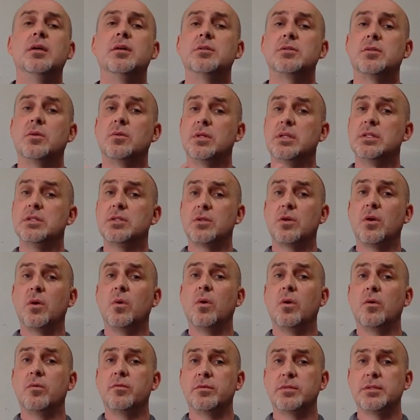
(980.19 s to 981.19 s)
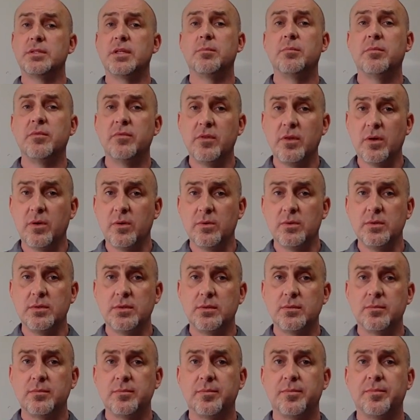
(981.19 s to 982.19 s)
So let's go over some of
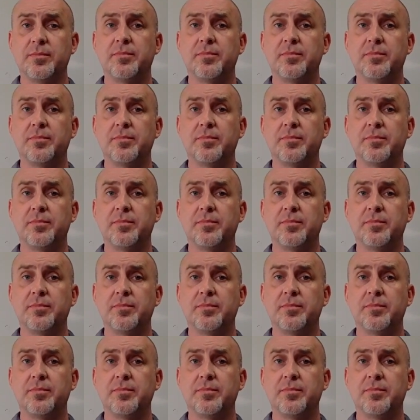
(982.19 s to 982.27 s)
those,